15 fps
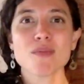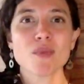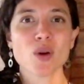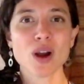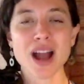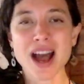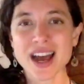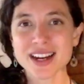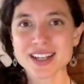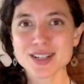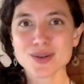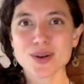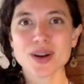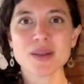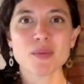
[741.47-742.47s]
more
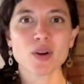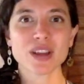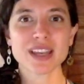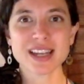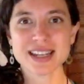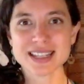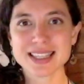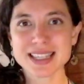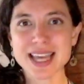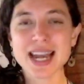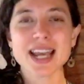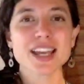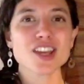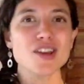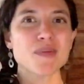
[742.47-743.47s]
auditory, more
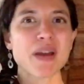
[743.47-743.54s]
kinesthetic,